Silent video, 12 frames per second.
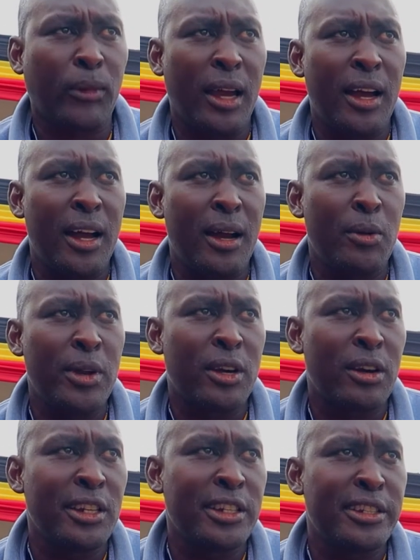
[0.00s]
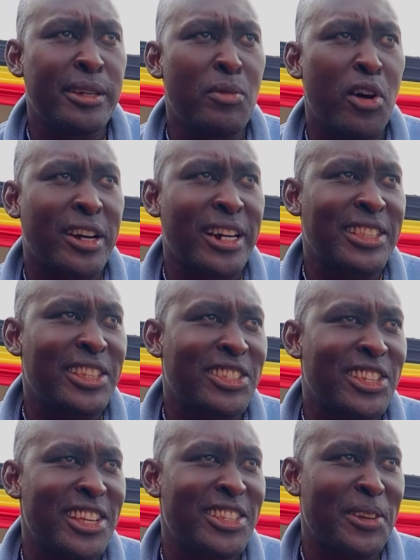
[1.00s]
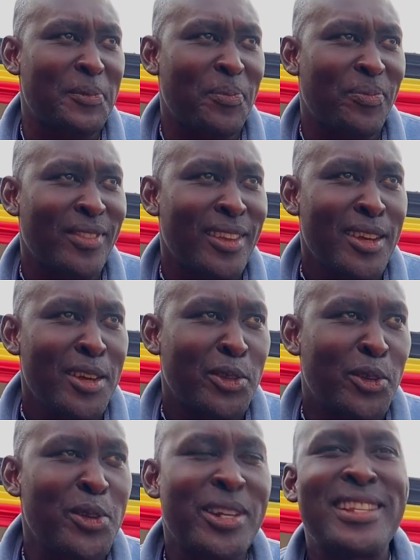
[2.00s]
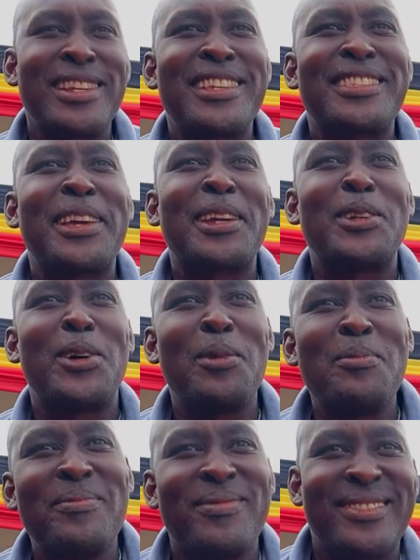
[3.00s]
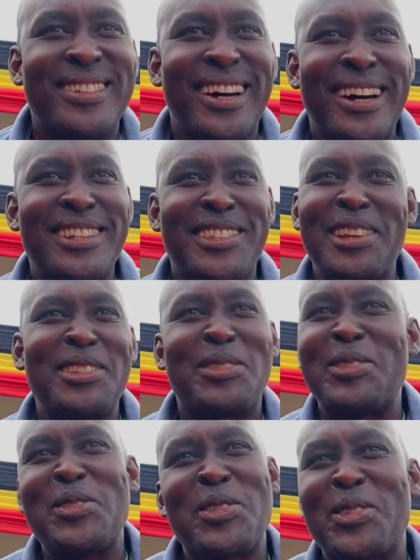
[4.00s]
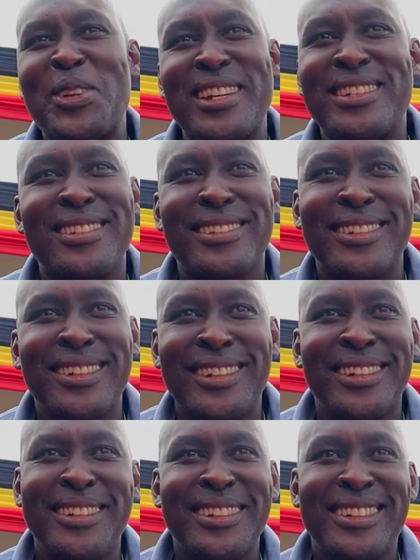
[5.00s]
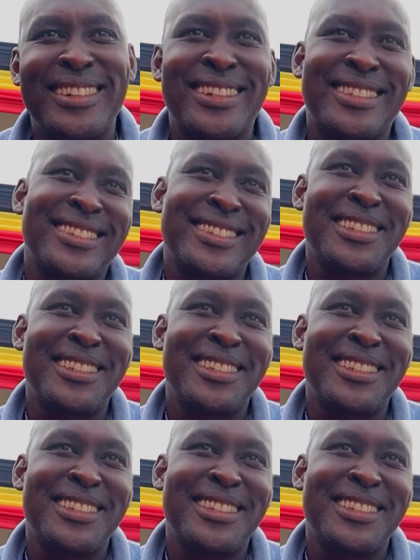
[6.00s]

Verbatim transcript: Uh, we call it democratic charging. Mm. So you can just take it home and charge it on your socket. Ah. Yes.